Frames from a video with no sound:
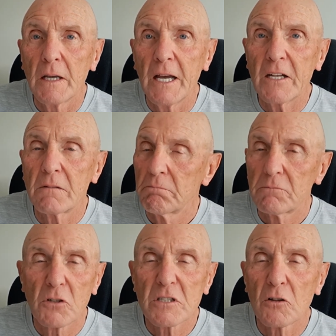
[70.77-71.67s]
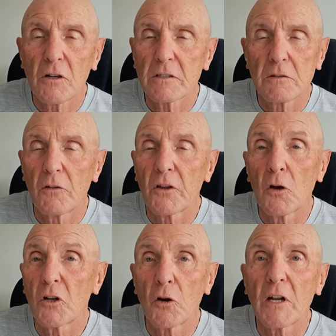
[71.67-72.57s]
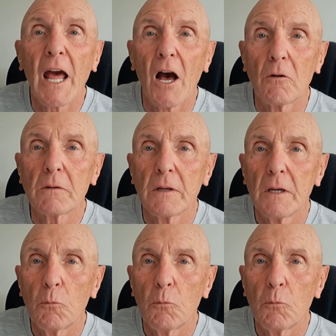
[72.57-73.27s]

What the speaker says: It doesn't look as though they're going to go down.